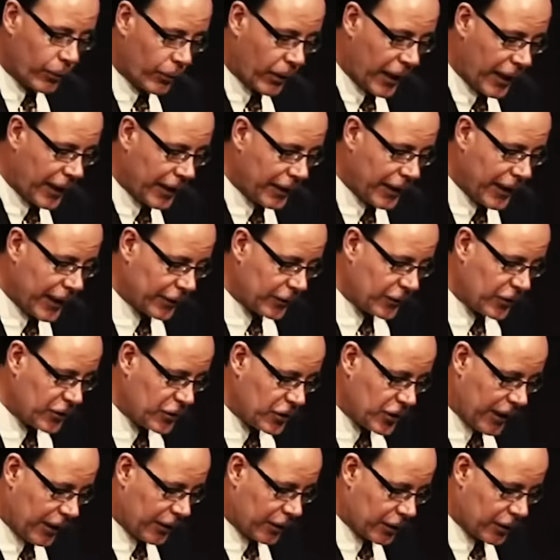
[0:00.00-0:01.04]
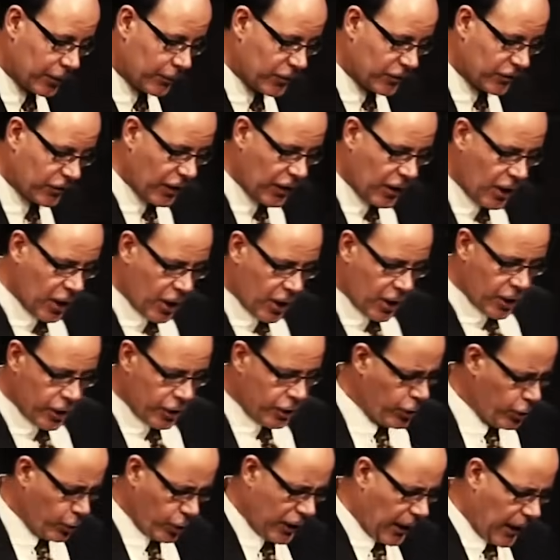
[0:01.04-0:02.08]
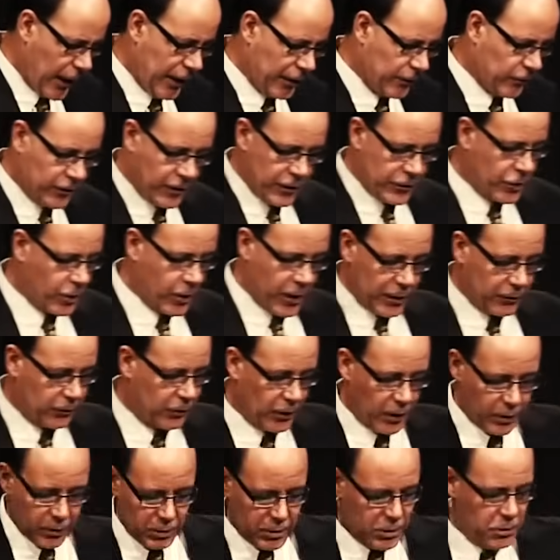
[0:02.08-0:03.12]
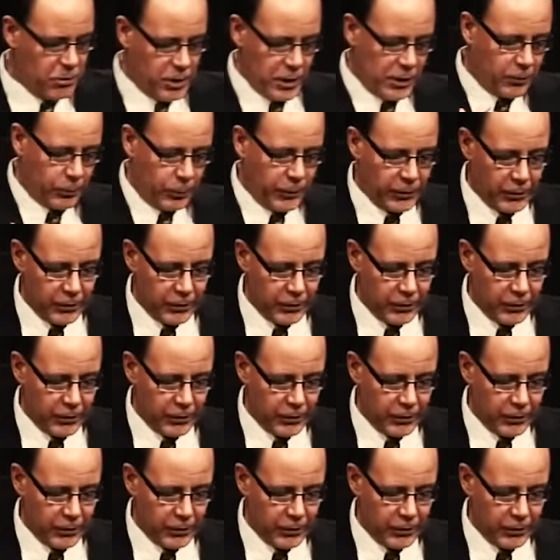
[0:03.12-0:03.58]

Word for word: riot act and yell at him and say, You guys, get your act together. You need to be